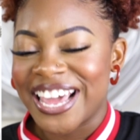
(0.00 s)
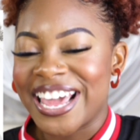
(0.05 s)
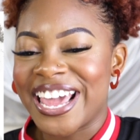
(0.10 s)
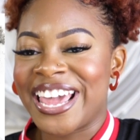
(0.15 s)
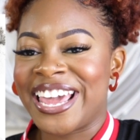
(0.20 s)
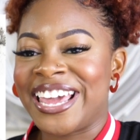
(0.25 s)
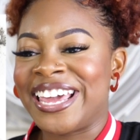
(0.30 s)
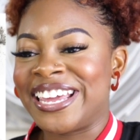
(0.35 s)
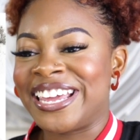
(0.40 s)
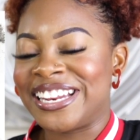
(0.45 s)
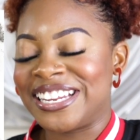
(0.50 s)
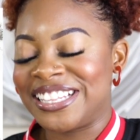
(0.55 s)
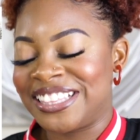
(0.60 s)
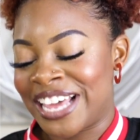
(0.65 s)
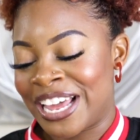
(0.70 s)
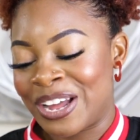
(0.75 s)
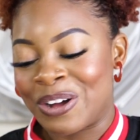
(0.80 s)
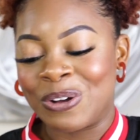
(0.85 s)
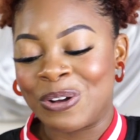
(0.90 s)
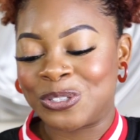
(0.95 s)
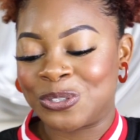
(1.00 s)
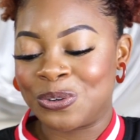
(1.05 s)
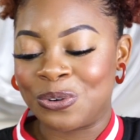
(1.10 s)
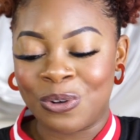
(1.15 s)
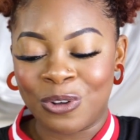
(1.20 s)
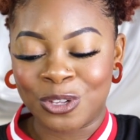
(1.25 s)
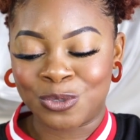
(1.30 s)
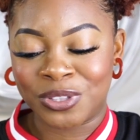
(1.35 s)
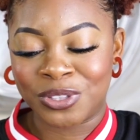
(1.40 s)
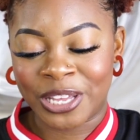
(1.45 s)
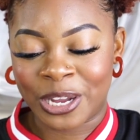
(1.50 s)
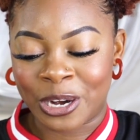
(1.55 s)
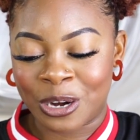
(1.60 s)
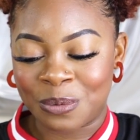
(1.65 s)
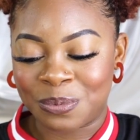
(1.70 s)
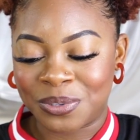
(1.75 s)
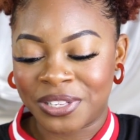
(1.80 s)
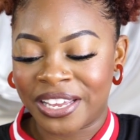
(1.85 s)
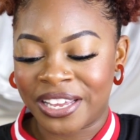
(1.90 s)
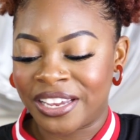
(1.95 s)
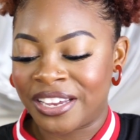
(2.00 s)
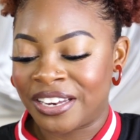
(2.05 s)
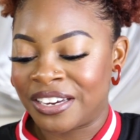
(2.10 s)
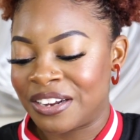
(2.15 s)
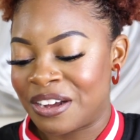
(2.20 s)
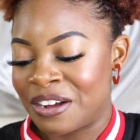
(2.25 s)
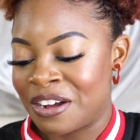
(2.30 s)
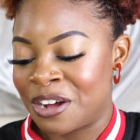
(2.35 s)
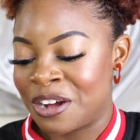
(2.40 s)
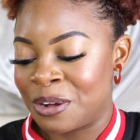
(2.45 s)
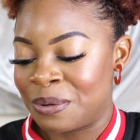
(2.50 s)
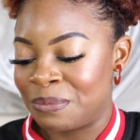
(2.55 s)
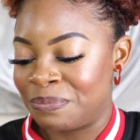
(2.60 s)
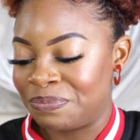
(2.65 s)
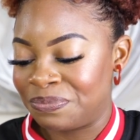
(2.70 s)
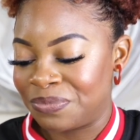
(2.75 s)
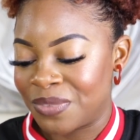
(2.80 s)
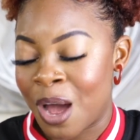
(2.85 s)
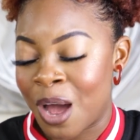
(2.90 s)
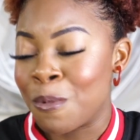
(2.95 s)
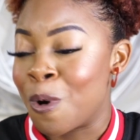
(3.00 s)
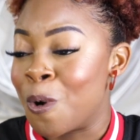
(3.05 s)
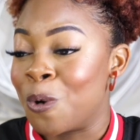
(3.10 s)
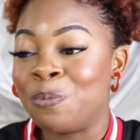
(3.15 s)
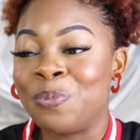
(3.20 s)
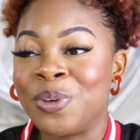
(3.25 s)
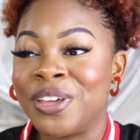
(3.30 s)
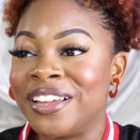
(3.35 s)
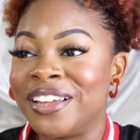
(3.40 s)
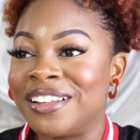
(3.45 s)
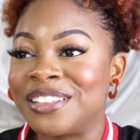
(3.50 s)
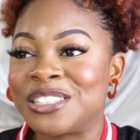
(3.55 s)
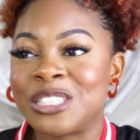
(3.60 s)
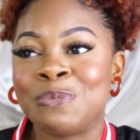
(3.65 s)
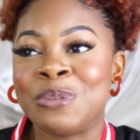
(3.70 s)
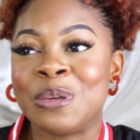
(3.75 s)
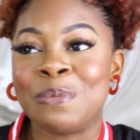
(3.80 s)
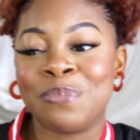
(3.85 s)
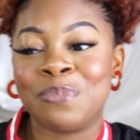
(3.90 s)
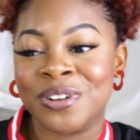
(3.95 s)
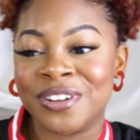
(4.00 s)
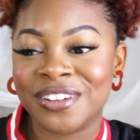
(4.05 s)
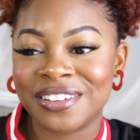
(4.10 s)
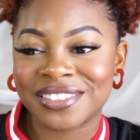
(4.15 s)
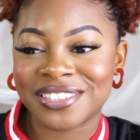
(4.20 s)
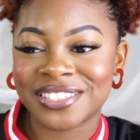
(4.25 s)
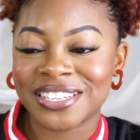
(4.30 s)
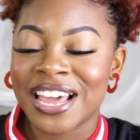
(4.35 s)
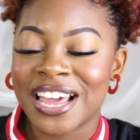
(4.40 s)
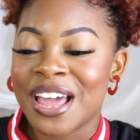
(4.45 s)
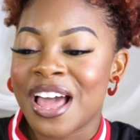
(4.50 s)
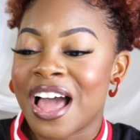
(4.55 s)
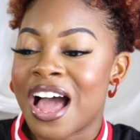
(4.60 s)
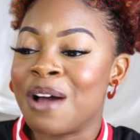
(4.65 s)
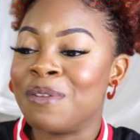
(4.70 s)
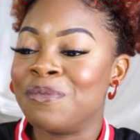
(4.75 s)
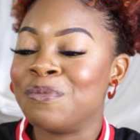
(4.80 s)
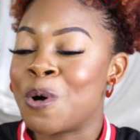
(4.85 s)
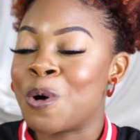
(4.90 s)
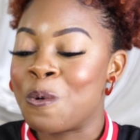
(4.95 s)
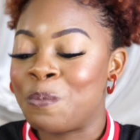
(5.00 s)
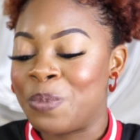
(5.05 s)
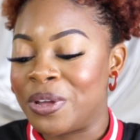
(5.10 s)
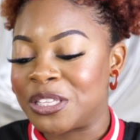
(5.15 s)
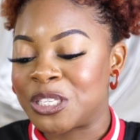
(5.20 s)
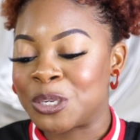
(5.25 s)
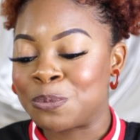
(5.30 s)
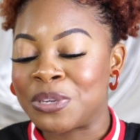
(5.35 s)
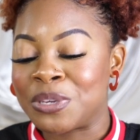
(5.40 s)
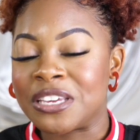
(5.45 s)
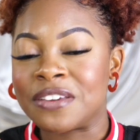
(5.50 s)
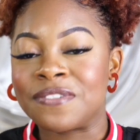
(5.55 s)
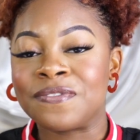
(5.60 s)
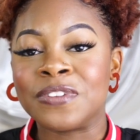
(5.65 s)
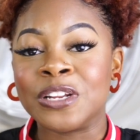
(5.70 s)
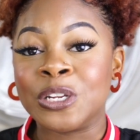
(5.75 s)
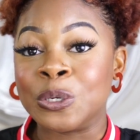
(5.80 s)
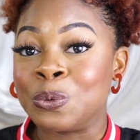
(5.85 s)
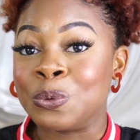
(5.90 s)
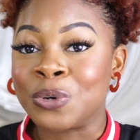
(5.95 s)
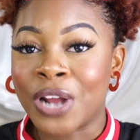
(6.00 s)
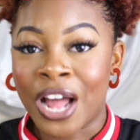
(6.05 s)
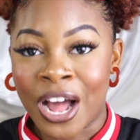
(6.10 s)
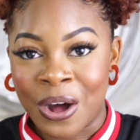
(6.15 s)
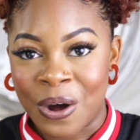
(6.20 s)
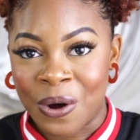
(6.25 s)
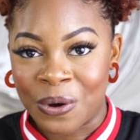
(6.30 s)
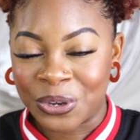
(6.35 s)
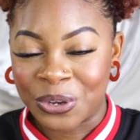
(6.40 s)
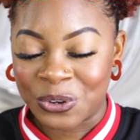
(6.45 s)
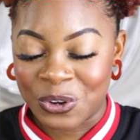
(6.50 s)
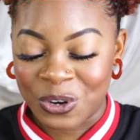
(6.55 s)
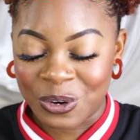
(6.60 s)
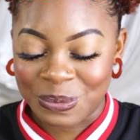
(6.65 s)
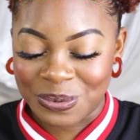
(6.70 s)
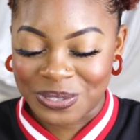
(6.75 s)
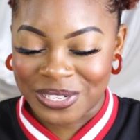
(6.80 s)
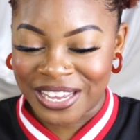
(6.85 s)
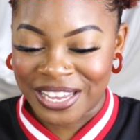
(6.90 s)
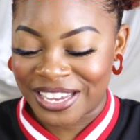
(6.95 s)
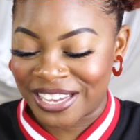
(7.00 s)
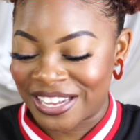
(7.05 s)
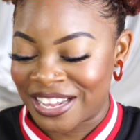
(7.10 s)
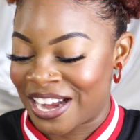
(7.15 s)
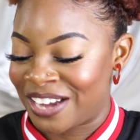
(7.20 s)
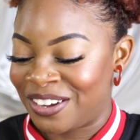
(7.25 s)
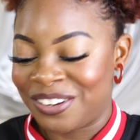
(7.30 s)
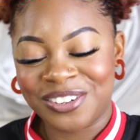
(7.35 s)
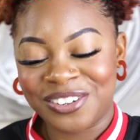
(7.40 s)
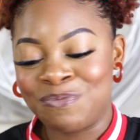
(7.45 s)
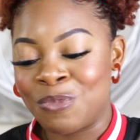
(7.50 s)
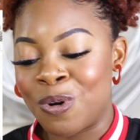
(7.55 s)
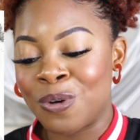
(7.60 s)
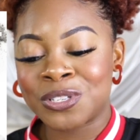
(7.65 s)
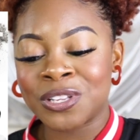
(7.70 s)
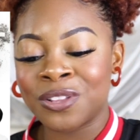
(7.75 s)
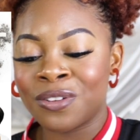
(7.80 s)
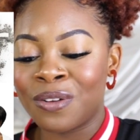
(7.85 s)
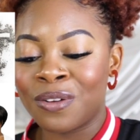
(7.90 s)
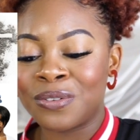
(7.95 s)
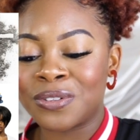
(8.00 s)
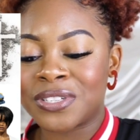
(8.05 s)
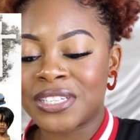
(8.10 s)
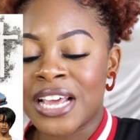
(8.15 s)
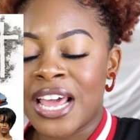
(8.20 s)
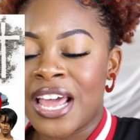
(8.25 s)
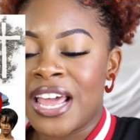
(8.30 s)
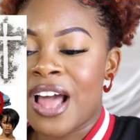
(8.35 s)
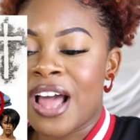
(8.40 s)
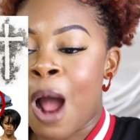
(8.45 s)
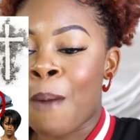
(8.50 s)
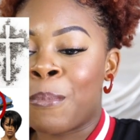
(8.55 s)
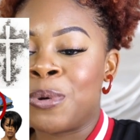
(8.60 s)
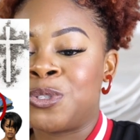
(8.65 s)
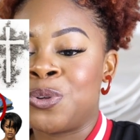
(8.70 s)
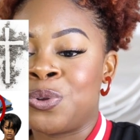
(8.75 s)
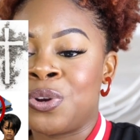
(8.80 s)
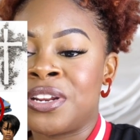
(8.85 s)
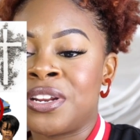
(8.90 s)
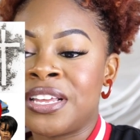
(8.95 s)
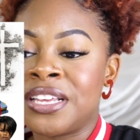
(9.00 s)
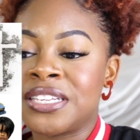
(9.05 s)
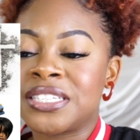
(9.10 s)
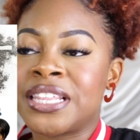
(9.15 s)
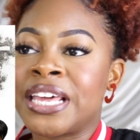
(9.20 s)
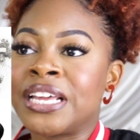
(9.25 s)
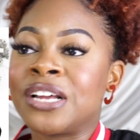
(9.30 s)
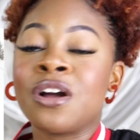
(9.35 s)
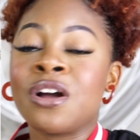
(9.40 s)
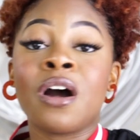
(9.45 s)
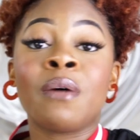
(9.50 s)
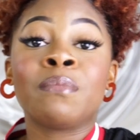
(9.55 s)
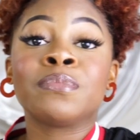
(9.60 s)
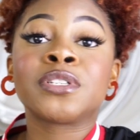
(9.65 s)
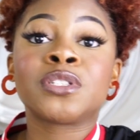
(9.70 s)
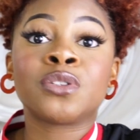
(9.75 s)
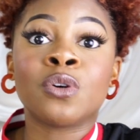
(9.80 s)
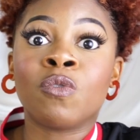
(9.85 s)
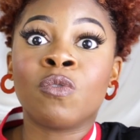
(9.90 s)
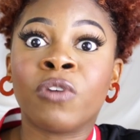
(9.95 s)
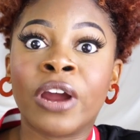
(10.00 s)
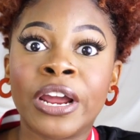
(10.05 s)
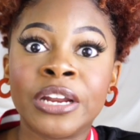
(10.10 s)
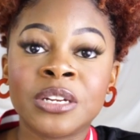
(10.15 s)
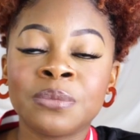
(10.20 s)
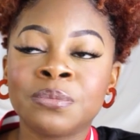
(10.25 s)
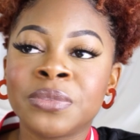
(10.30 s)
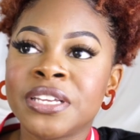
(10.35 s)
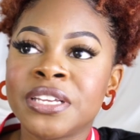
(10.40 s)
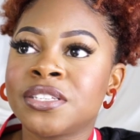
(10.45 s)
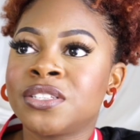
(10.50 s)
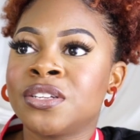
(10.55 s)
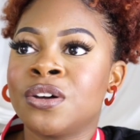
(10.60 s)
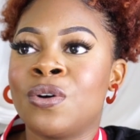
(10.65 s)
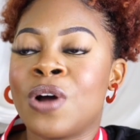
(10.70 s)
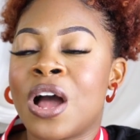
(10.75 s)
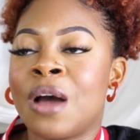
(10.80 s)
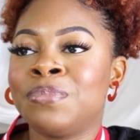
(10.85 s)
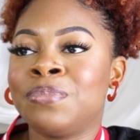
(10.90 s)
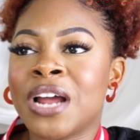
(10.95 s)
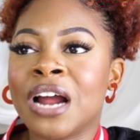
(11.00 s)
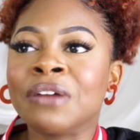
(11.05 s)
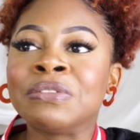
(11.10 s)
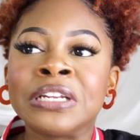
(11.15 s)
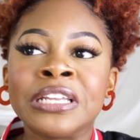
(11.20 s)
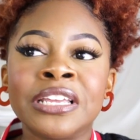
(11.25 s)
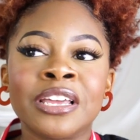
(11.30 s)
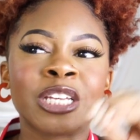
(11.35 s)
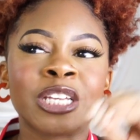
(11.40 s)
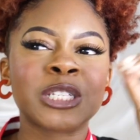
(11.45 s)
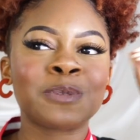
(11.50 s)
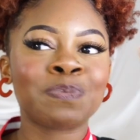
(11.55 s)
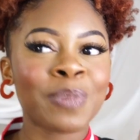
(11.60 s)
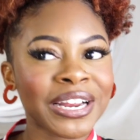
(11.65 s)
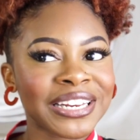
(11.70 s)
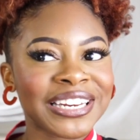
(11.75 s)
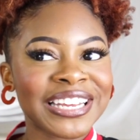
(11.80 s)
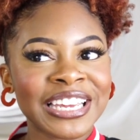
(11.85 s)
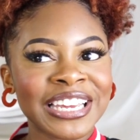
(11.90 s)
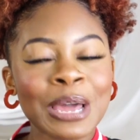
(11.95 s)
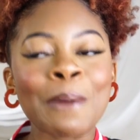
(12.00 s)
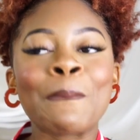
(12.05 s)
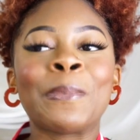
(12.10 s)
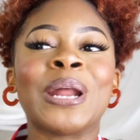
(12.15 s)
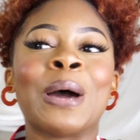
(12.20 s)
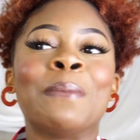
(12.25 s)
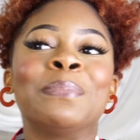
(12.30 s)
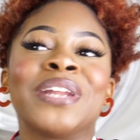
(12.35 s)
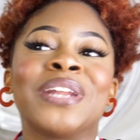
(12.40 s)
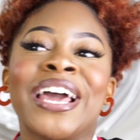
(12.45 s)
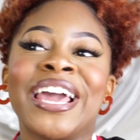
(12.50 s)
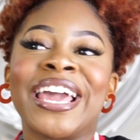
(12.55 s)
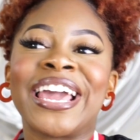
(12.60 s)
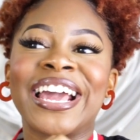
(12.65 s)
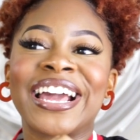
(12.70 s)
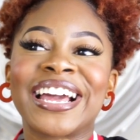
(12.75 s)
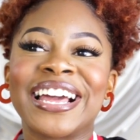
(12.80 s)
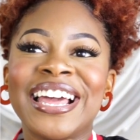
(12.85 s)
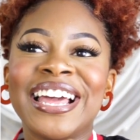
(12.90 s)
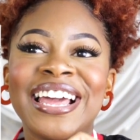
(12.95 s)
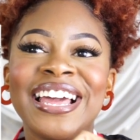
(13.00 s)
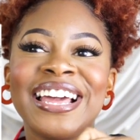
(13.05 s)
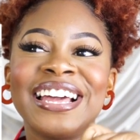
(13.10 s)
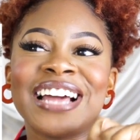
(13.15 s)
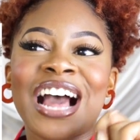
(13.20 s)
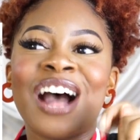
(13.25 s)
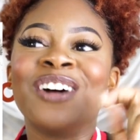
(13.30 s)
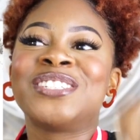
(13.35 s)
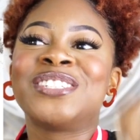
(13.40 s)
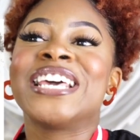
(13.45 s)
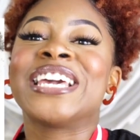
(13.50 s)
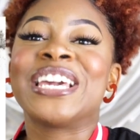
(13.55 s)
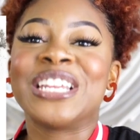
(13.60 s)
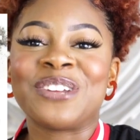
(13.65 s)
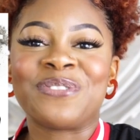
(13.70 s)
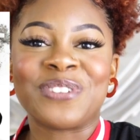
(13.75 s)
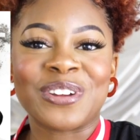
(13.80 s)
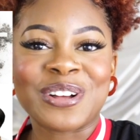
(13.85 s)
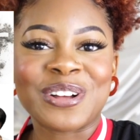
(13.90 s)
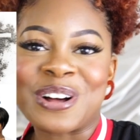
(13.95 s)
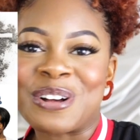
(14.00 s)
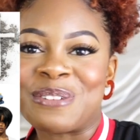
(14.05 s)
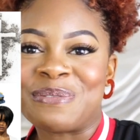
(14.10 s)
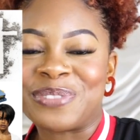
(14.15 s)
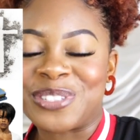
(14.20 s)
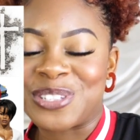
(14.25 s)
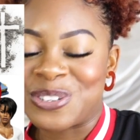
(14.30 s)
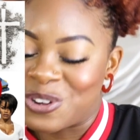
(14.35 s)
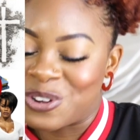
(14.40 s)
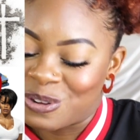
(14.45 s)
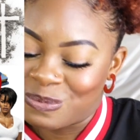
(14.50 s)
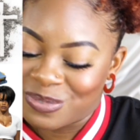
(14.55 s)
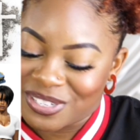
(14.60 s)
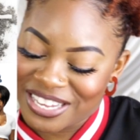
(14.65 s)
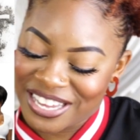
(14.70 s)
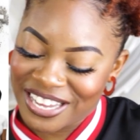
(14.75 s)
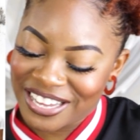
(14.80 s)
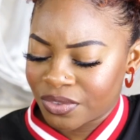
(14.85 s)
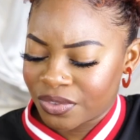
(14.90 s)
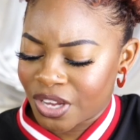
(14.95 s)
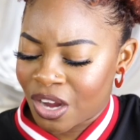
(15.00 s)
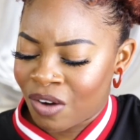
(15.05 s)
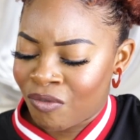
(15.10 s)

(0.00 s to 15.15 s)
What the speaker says: And that also goes with the airplane. I'm hoping to be booked. I'm hoping to be flued out, you know what I'm saying? Most of those opportunities, they come so randomly, so I'm not really expecting it, but I'm like, I'll take it if it comes, you know what I'm saying?